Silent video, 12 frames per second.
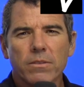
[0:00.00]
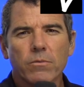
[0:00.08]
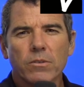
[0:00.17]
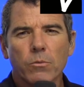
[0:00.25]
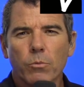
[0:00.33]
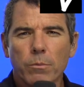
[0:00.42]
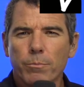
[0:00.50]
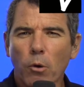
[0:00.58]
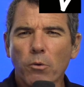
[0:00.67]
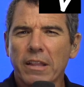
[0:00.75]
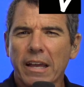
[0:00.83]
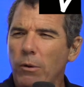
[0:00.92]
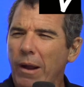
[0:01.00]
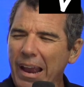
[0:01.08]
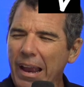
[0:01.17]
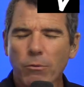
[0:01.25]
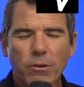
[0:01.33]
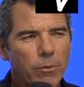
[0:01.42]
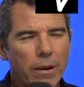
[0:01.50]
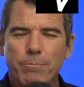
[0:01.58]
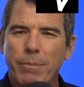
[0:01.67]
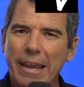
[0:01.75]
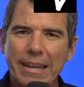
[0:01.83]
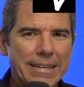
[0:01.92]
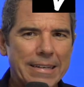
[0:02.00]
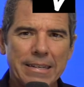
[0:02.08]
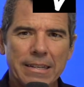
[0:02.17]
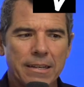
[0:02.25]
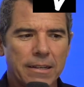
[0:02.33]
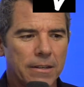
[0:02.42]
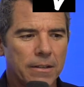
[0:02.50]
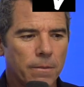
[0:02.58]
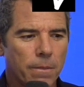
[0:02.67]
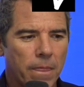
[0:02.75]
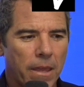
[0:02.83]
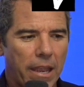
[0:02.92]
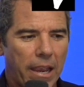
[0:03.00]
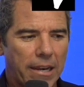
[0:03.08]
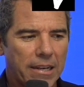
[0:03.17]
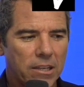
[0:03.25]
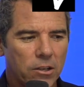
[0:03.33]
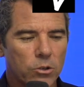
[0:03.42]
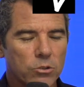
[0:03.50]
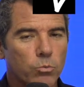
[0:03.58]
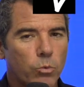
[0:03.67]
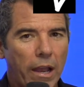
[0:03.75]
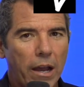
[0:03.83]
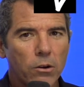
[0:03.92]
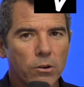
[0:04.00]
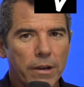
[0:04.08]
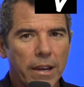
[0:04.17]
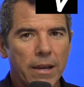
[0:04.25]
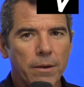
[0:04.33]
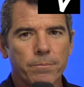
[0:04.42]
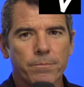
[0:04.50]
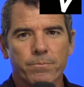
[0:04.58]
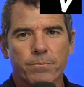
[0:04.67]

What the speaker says: we were both like, well, I wonder why Biden. And he goes, well, Graham,